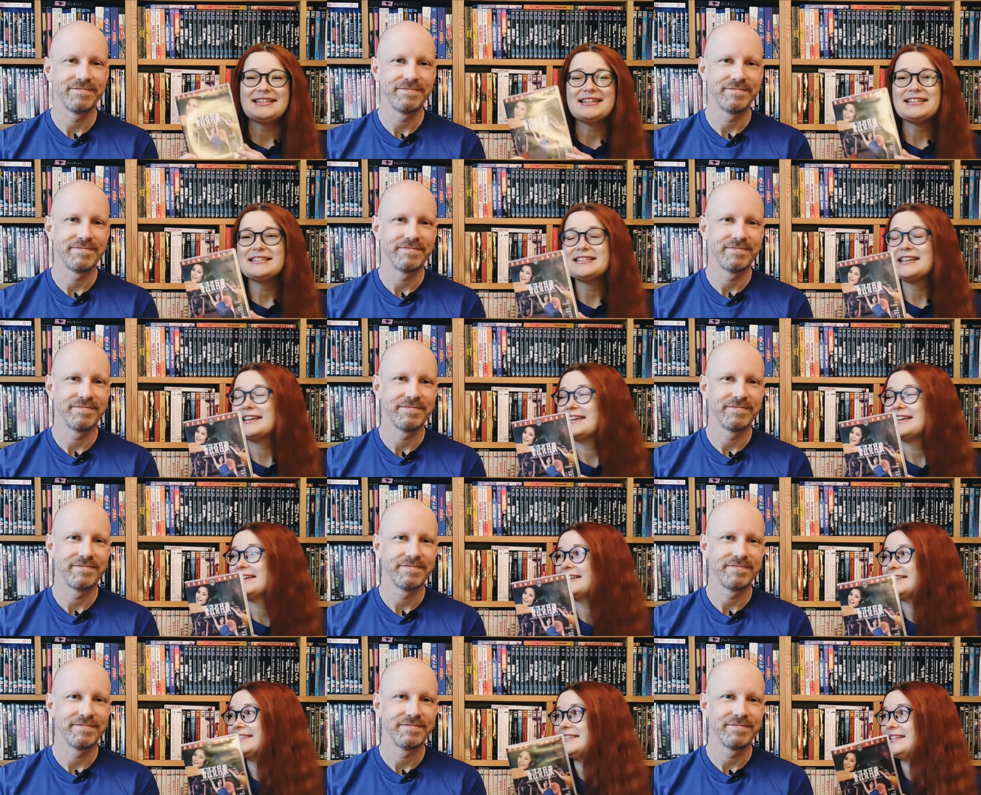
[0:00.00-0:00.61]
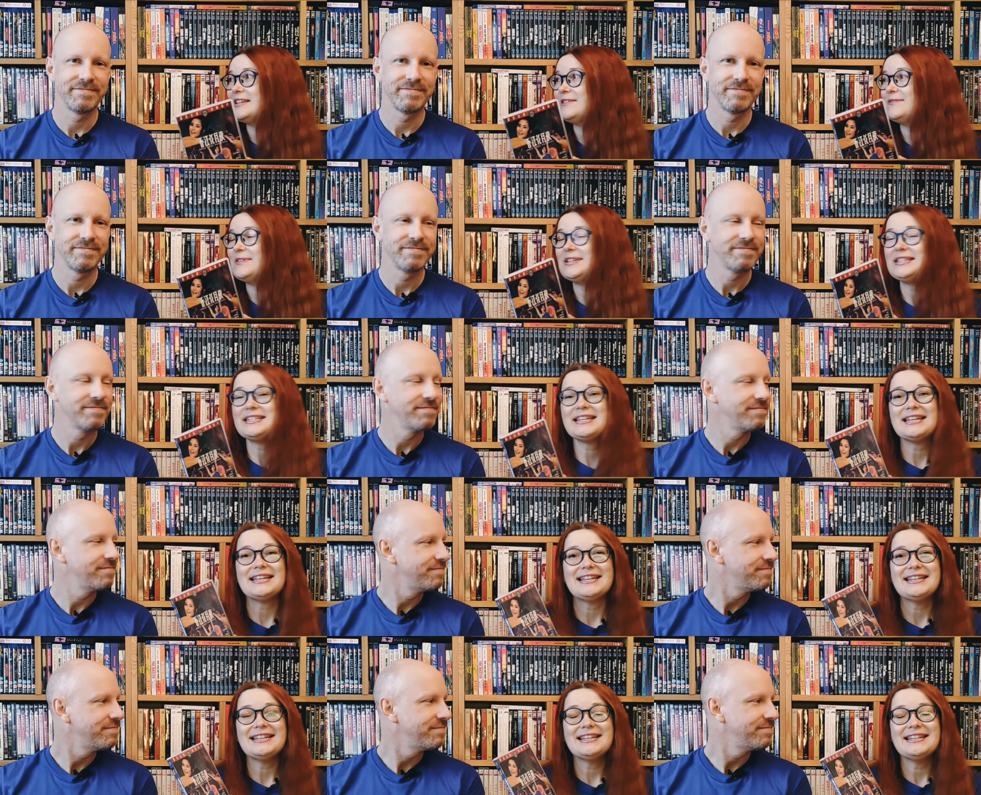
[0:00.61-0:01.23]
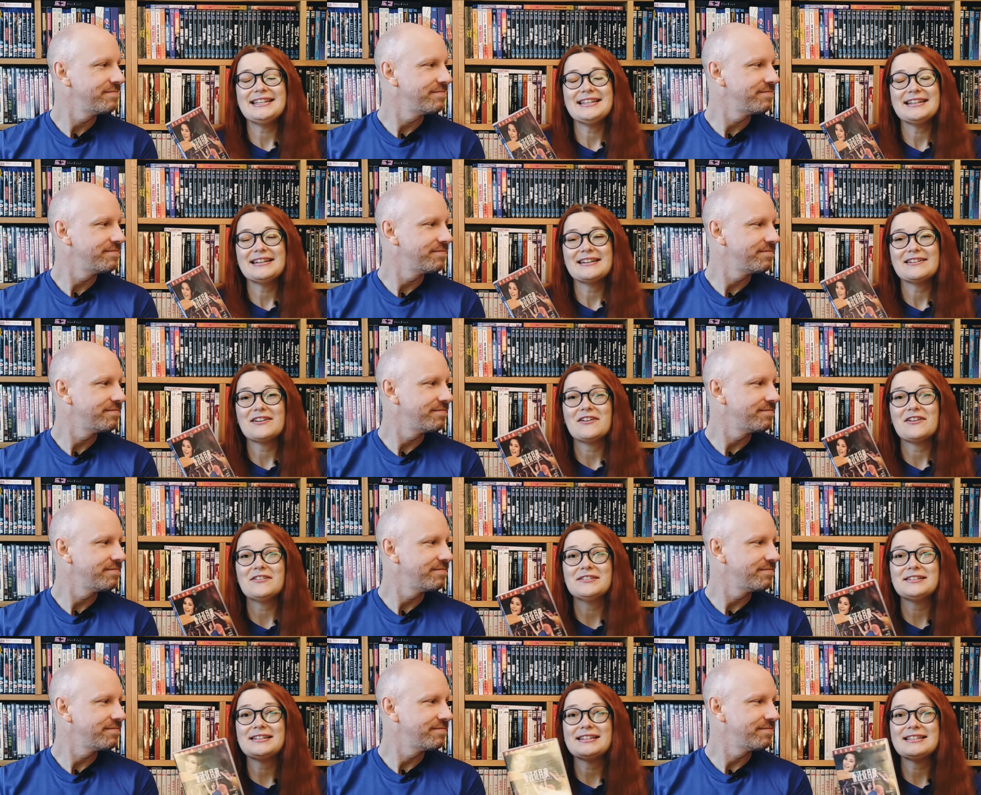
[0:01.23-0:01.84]
Speaker 1: is a DVD
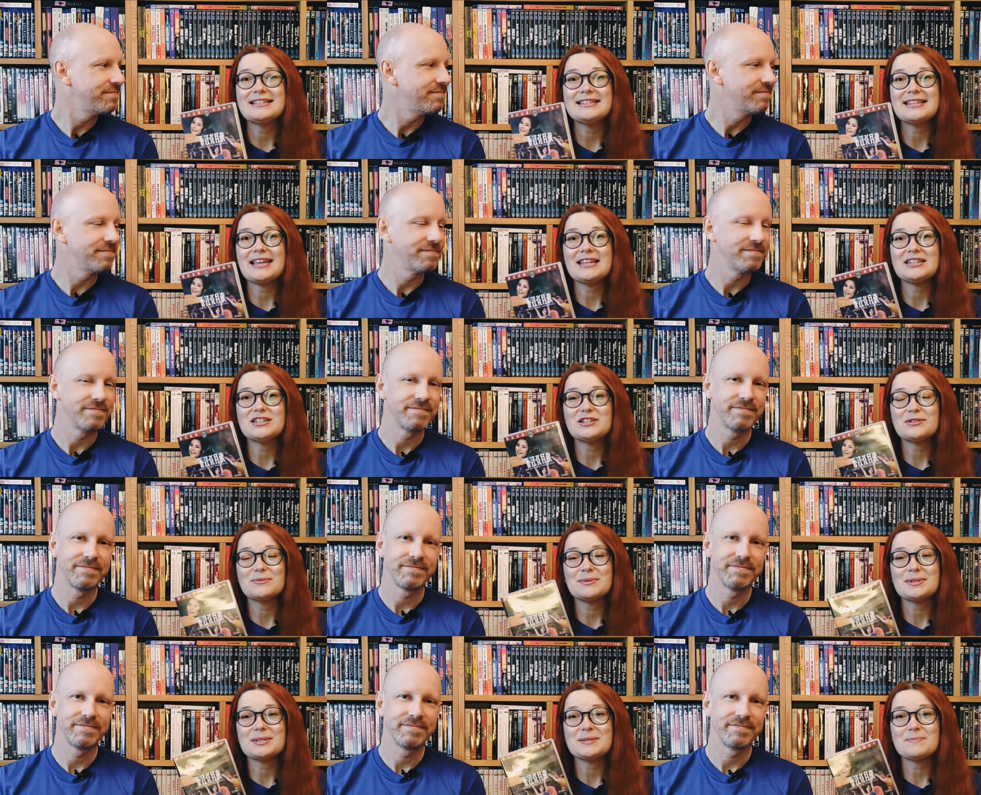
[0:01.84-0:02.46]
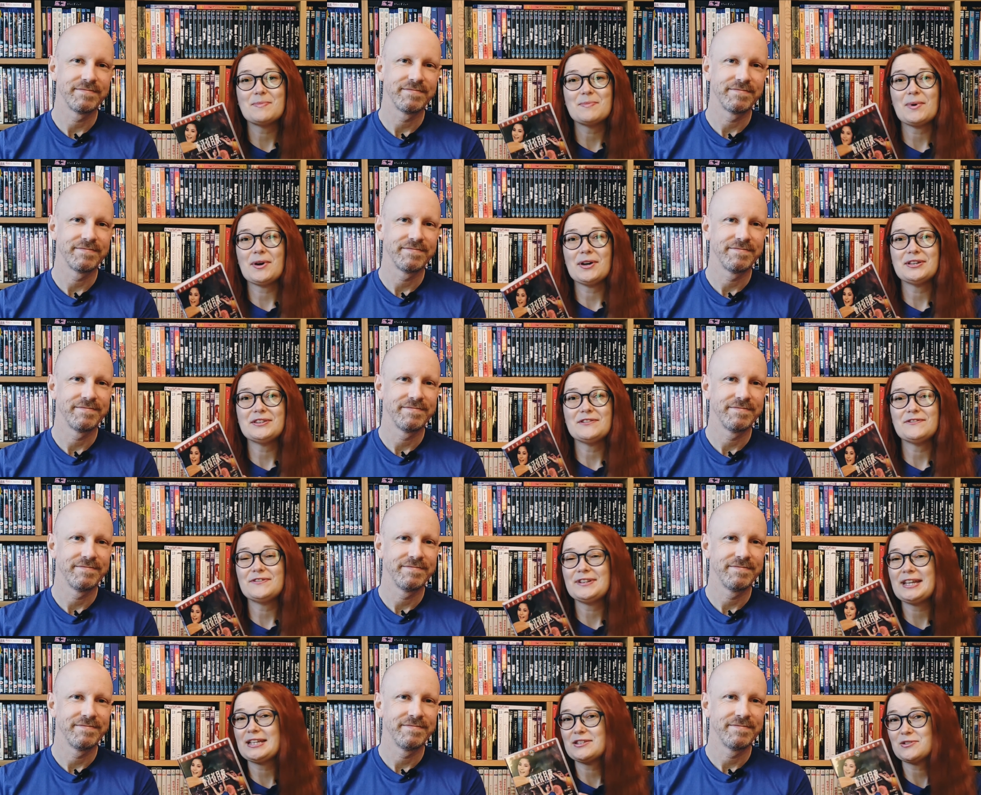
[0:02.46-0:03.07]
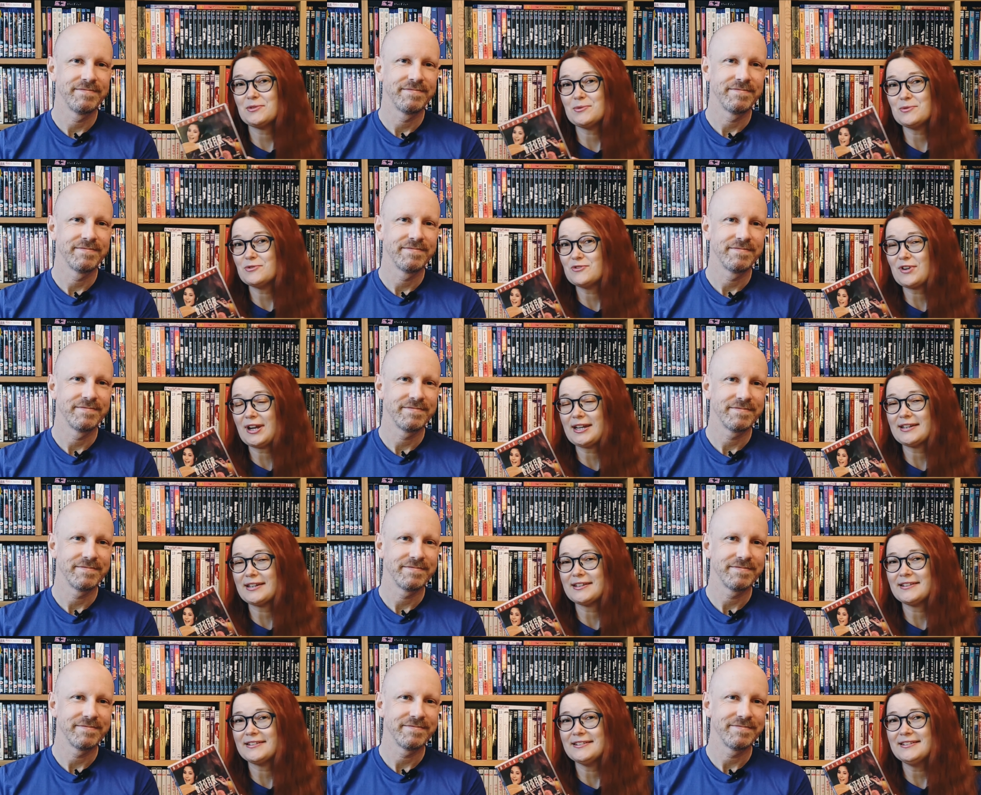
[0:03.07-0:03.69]
kindly sent to us by the Fanatical
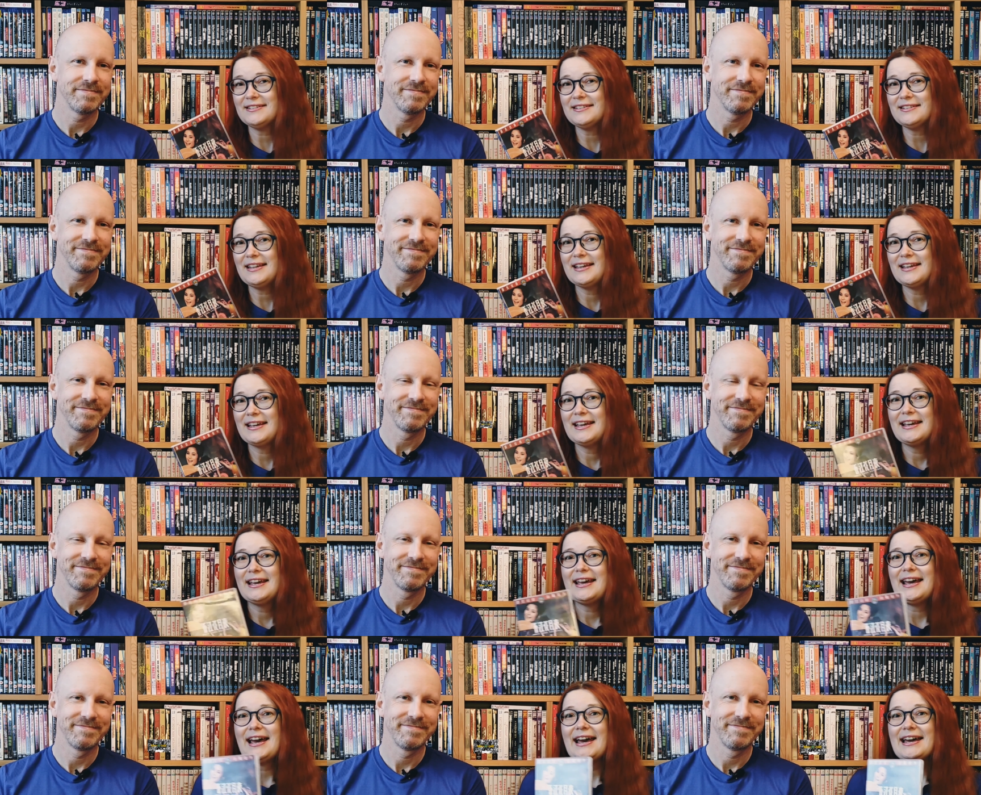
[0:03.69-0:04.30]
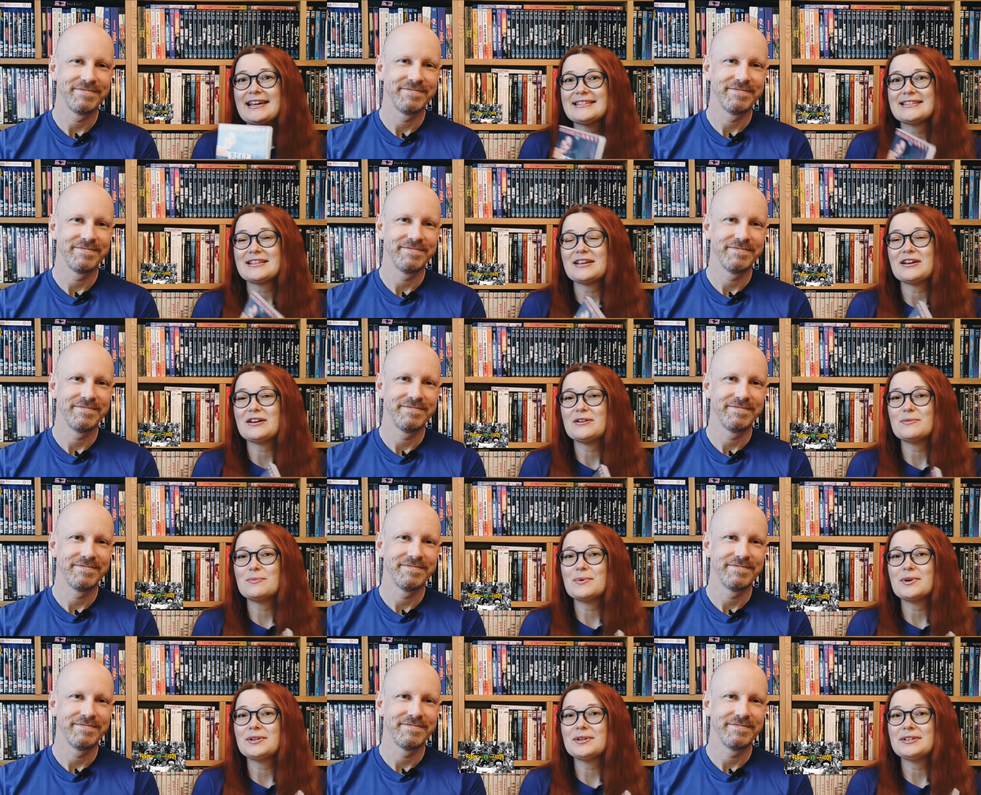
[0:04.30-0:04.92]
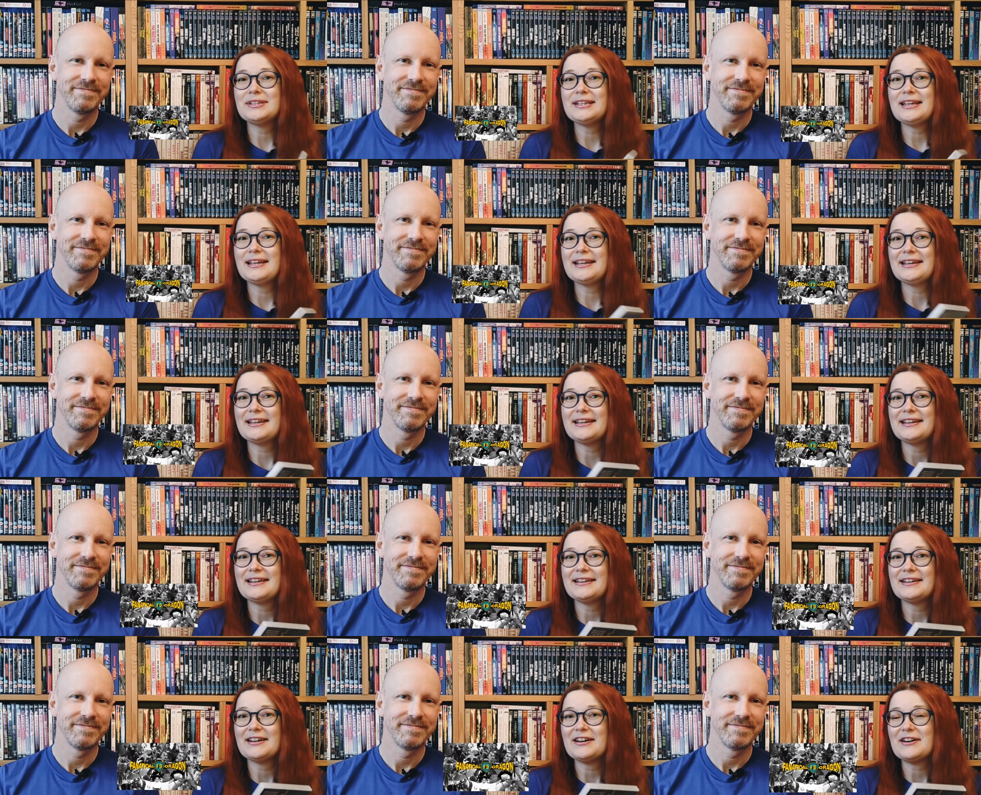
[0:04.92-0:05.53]
Dragon as a one
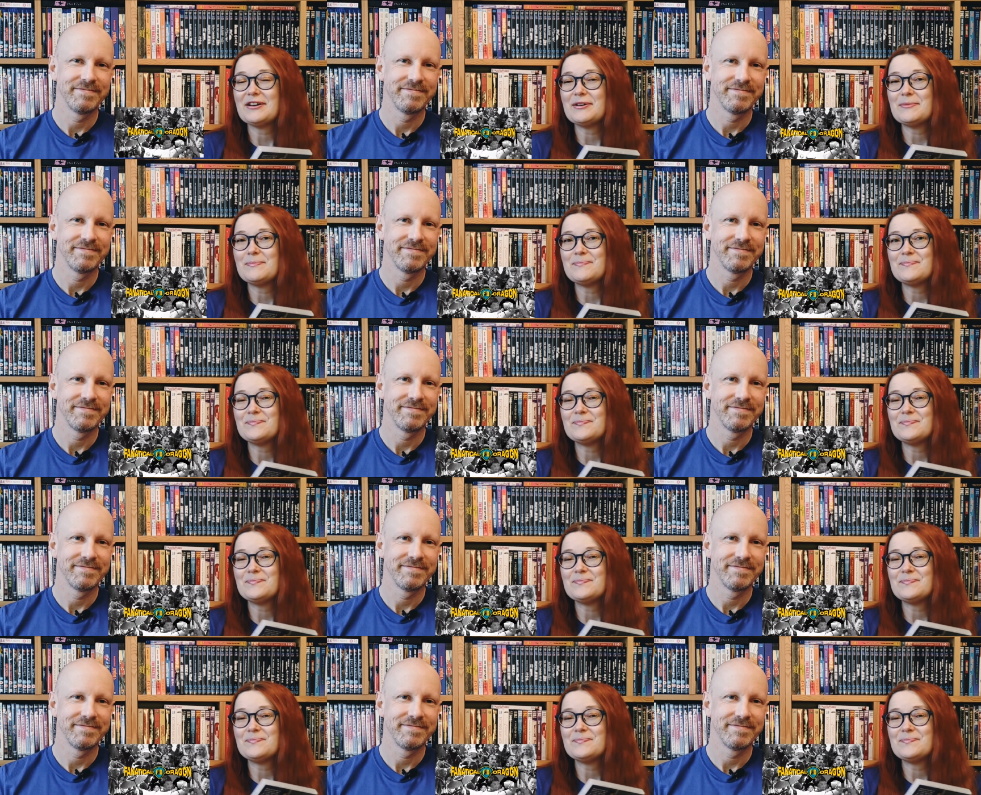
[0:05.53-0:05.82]
year um,